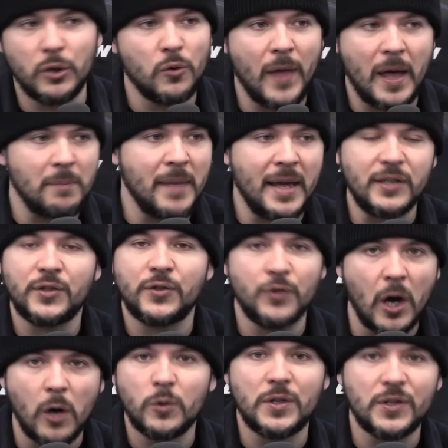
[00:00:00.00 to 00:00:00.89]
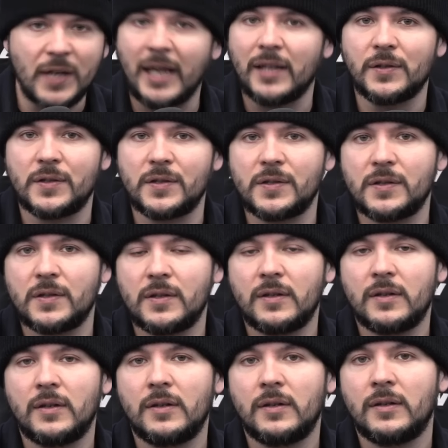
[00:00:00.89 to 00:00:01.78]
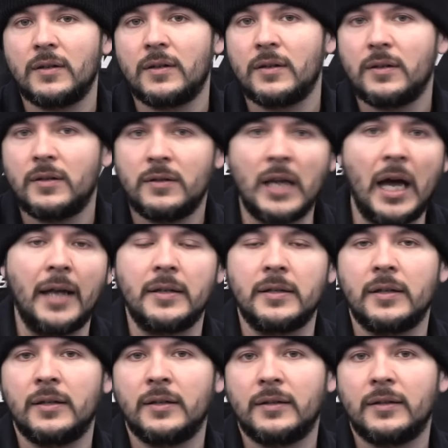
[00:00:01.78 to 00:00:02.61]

That makes no sense. None.